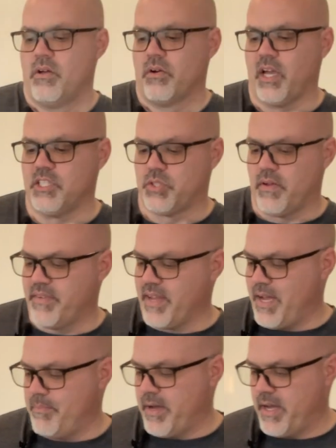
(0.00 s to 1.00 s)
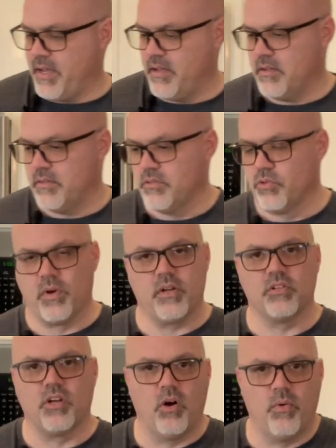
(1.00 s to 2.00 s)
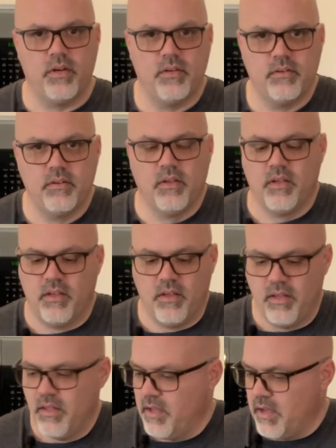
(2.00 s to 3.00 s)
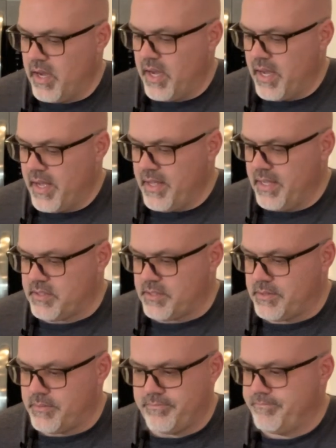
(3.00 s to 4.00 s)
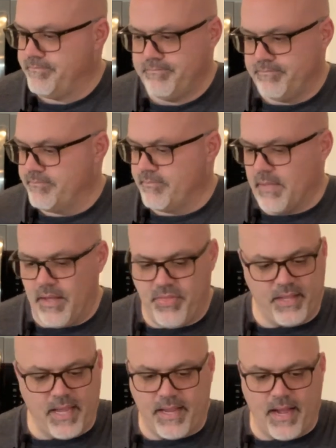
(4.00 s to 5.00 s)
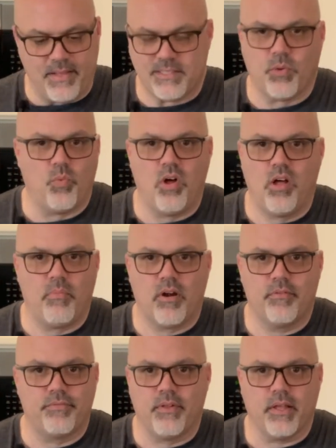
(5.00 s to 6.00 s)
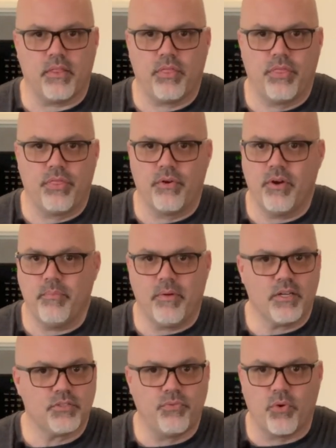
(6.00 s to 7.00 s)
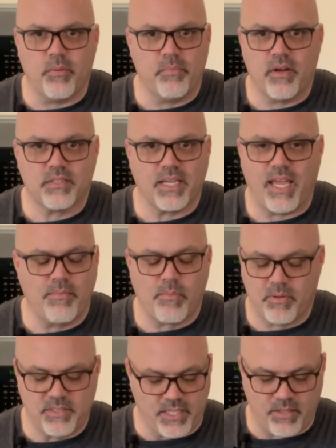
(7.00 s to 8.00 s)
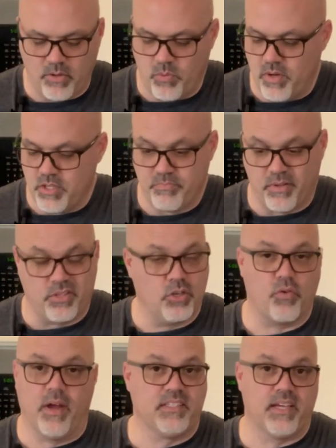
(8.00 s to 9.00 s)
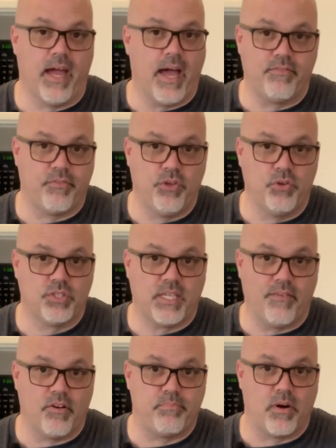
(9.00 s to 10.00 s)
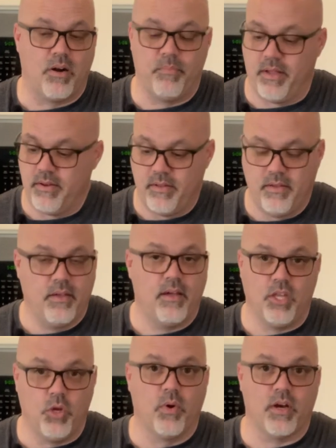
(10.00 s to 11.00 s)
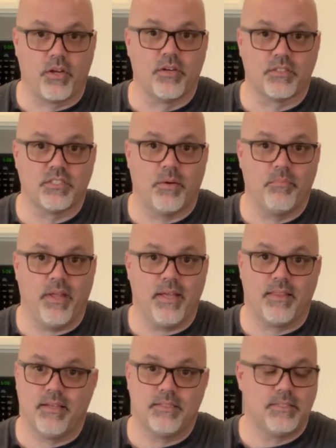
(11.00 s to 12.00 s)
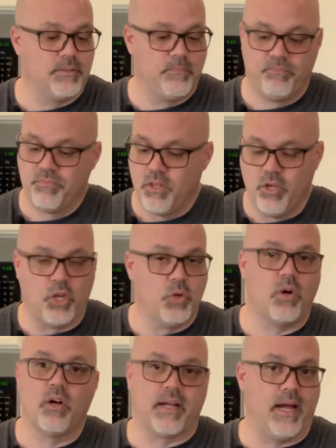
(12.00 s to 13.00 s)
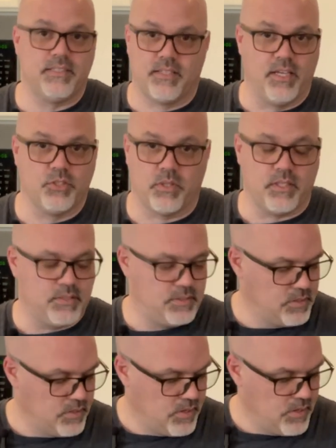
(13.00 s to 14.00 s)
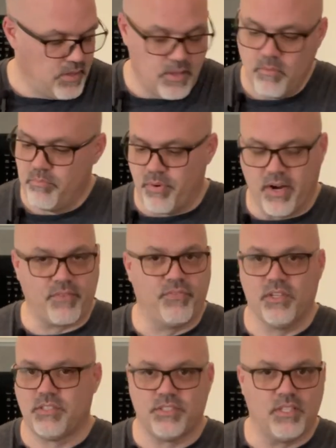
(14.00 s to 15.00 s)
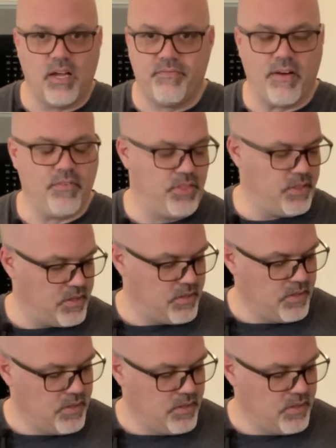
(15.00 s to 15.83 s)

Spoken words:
Okay, so I've got my griddle going. I think I got this at Walmart for like $30, $40. I can't remember exactly what it was, but they're great to have if you just have an apartment and you want to cook something like this. You can do all kinds of things with this. Breakfast stuff, everything.